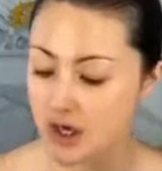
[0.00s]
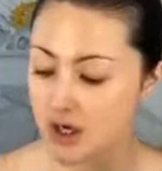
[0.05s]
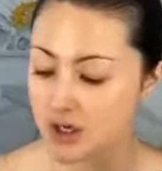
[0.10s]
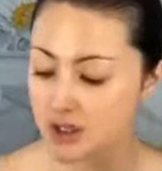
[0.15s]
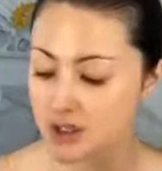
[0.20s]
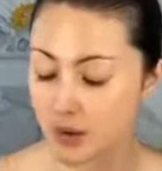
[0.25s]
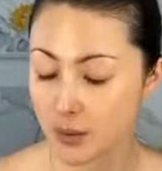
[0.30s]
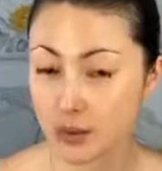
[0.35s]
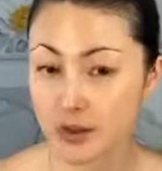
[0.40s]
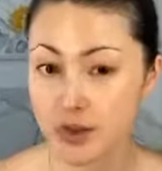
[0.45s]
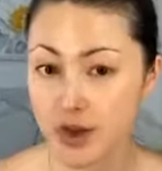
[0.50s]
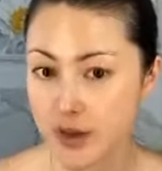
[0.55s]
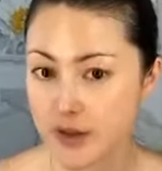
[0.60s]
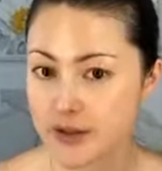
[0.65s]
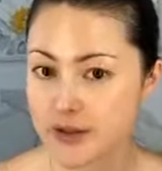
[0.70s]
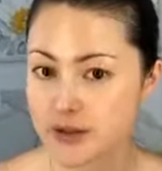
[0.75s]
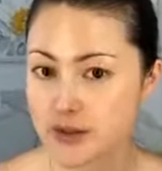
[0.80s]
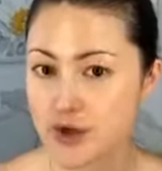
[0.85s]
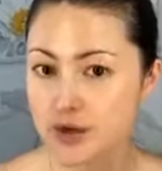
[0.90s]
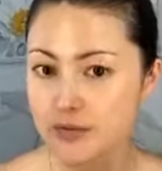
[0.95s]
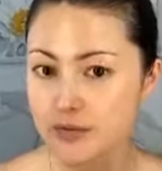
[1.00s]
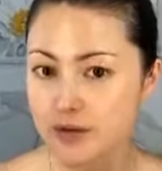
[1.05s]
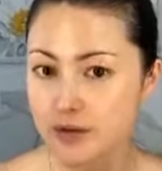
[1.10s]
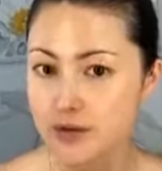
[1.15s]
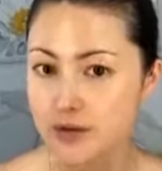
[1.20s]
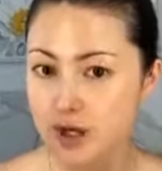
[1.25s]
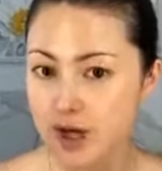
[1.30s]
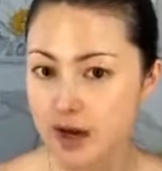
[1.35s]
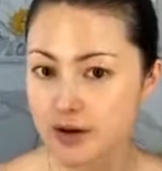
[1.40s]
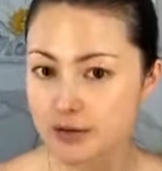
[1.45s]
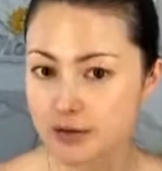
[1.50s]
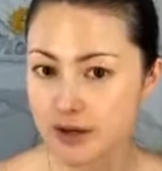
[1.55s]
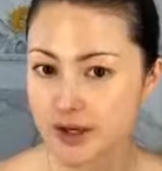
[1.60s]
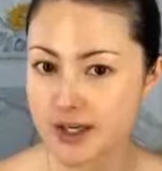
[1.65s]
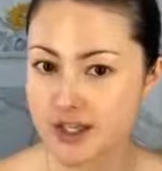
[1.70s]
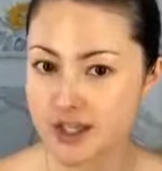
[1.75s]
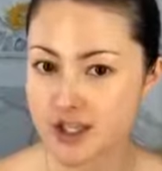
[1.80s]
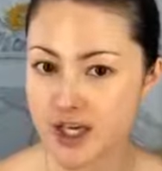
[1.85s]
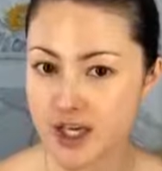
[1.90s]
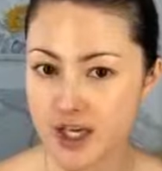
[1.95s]
So although it's not full
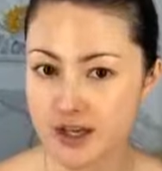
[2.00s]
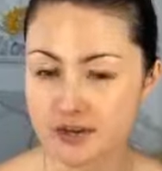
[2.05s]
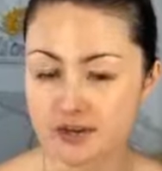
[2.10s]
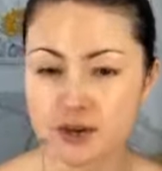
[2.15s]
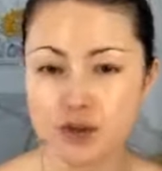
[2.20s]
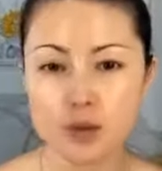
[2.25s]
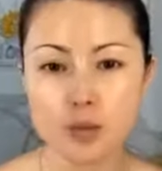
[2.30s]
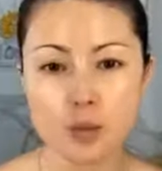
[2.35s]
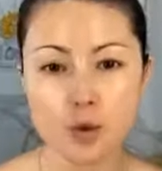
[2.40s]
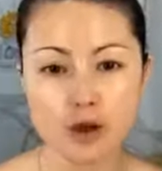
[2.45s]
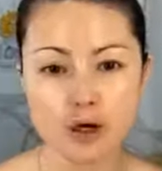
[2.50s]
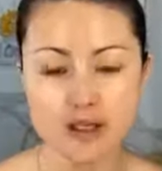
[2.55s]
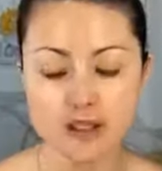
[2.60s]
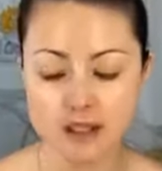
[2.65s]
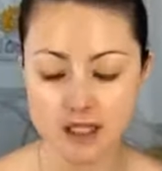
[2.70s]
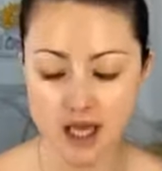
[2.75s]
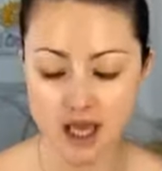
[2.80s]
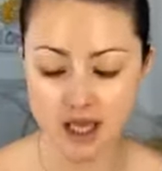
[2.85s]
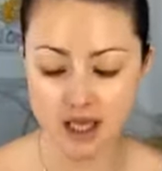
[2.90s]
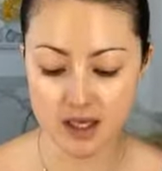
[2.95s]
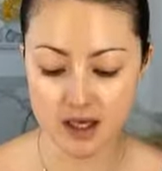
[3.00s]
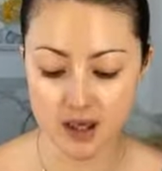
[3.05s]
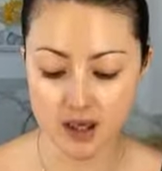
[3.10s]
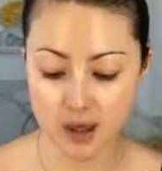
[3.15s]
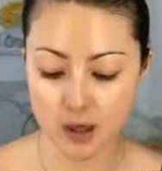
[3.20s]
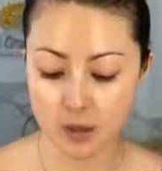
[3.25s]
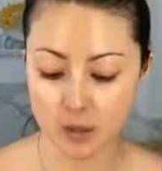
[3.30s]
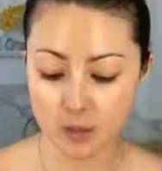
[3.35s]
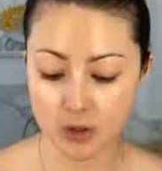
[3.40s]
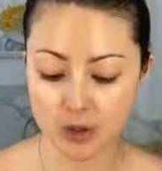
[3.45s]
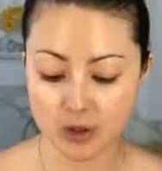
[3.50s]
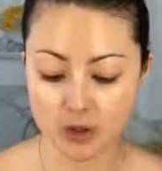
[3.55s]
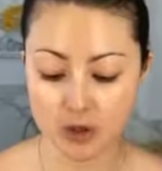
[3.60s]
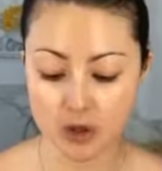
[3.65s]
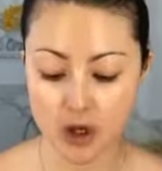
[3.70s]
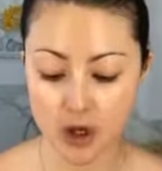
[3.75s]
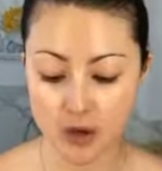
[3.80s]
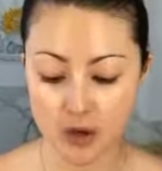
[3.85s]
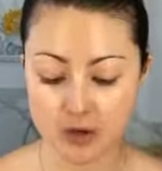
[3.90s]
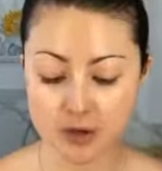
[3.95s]
coverage, if you want a day when you're
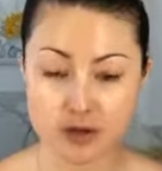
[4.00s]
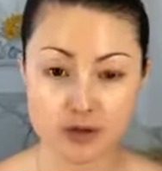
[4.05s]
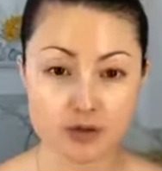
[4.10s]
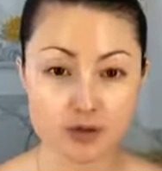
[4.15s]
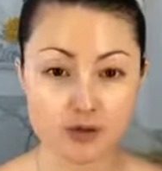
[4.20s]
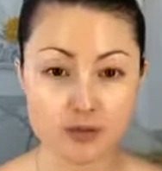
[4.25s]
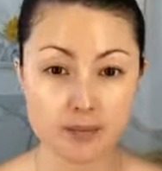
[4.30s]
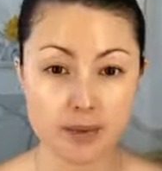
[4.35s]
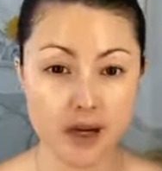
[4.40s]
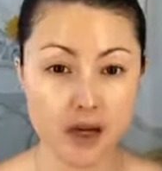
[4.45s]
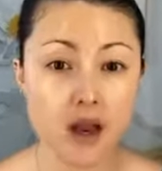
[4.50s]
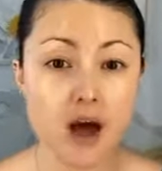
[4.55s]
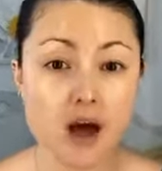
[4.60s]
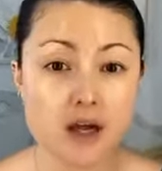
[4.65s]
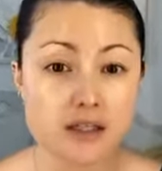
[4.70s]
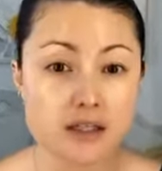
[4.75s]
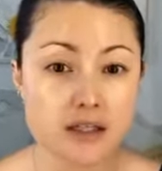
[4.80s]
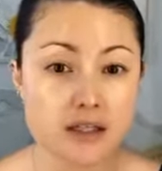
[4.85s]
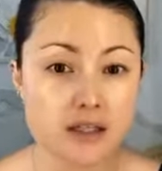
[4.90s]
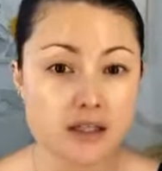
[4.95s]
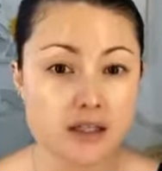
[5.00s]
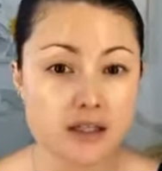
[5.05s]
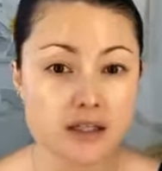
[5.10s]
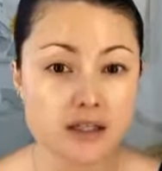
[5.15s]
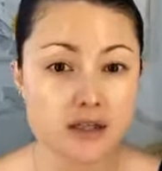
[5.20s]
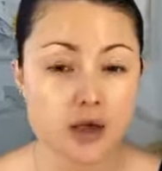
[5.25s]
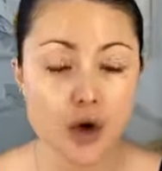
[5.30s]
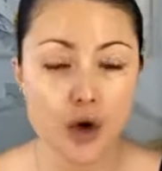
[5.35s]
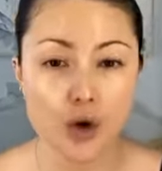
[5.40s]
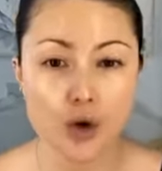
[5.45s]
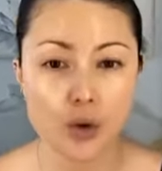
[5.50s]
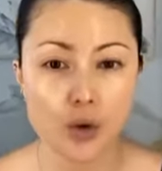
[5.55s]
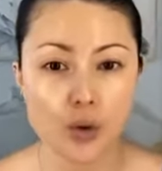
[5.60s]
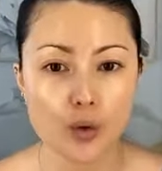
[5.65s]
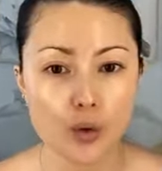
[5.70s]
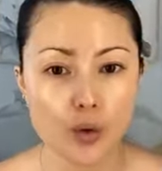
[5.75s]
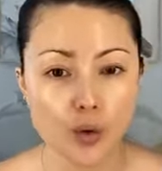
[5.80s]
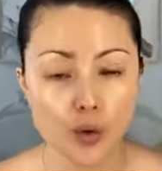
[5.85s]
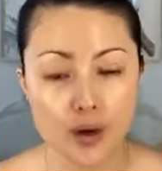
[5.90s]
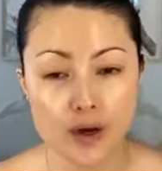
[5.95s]
going to Pilates,
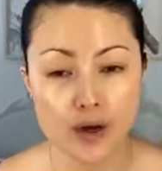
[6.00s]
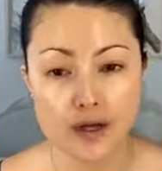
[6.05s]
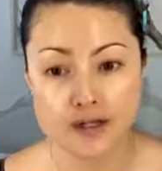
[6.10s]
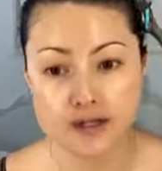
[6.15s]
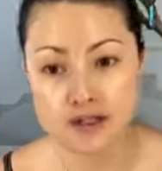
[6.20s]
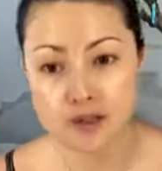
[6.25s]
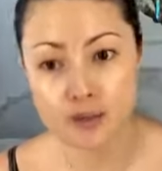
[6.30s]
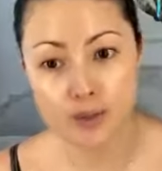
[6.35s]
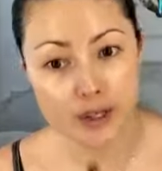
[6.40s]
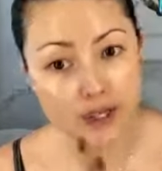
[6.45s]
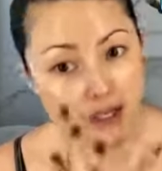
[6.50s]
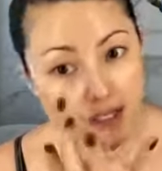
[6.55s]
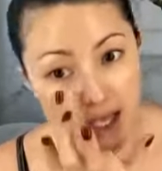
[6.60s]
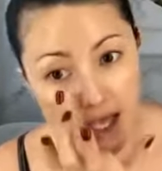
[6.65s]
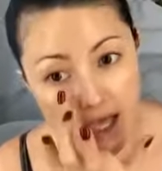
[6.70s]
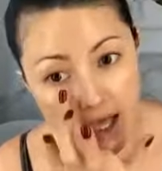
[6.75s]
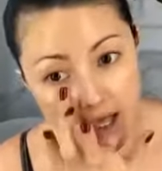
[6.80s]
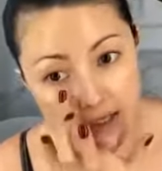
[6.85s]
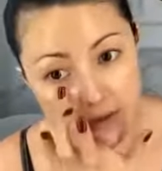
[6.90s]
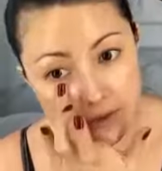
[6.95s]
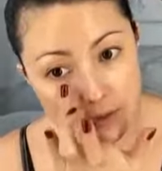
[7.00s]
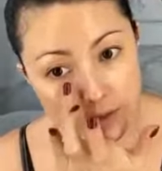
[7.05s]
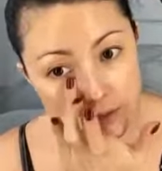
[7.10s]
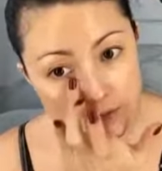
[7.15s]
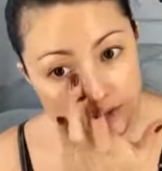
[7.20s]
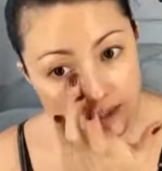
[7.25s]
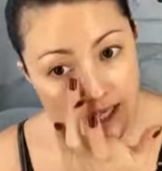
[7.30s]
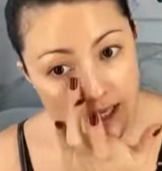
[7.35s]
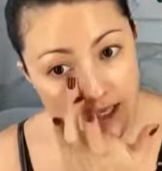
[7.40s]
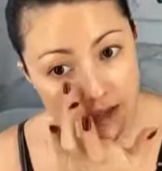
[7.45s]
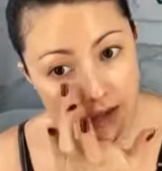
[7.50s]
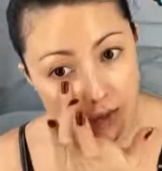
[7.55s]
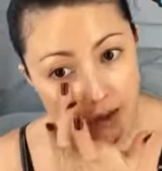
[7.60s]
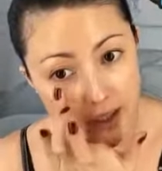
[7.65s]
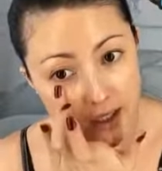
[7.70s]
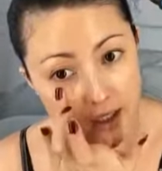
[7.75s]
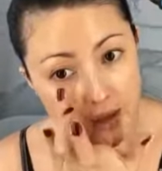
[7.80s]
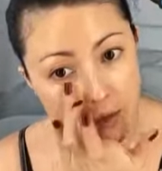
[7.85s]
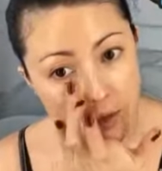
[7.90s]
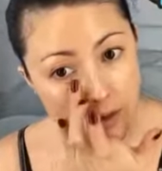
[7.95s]
or it's the weekend, or you're seeing your
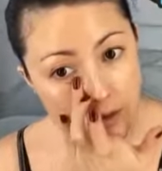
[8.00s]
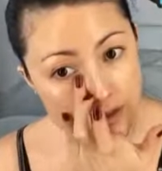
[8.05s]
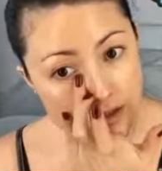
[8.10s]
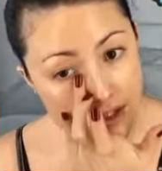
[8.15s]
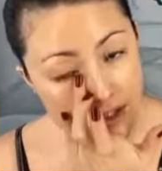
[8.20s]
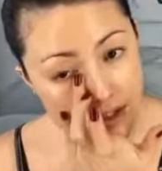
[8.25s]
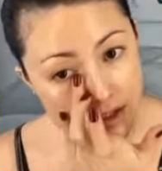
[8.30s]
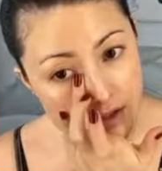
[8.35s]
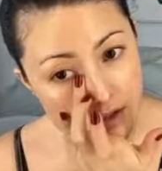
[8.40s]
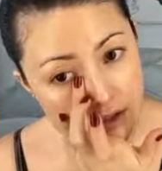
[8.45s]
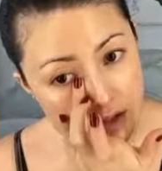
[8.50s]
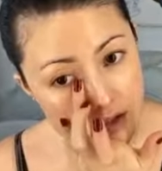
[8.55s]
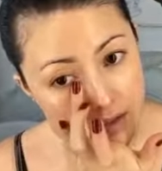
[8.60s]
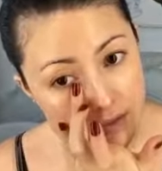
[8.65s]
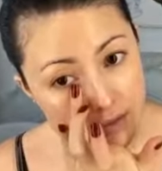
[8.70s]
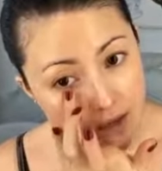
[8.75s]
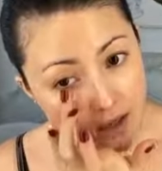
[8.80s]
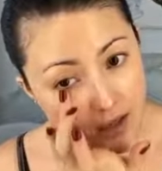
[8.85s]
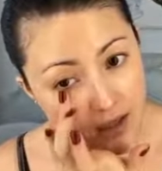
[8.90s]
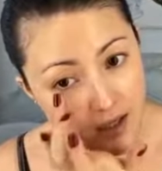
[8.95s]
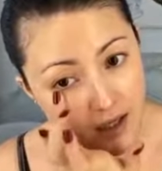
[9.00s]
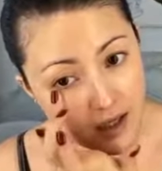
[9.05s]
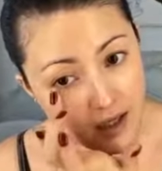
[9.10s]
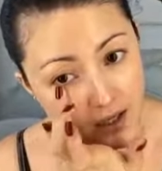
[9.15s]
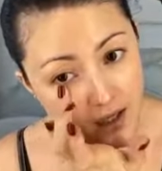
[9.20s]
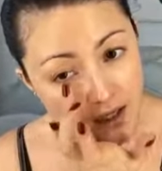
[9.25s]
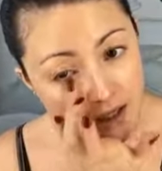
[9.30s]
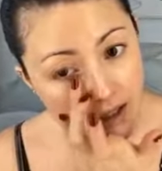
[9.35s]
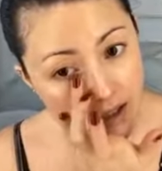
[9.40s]
in-laws and you just want to look